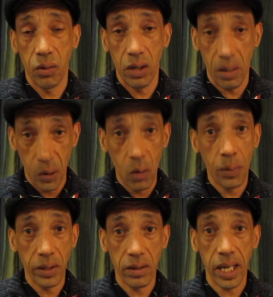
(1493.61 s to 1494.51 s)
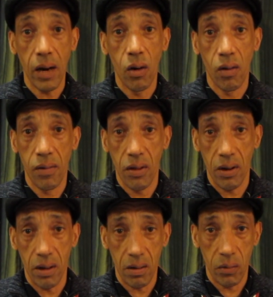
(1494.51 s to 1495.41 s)
where I'm hoping to get over
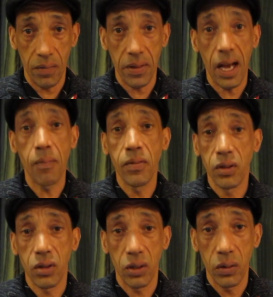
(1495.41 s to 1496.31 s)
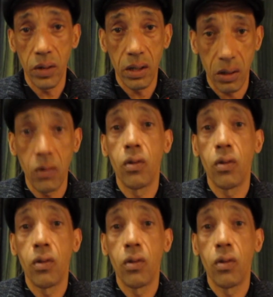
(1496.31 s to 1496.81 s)
there with them soon and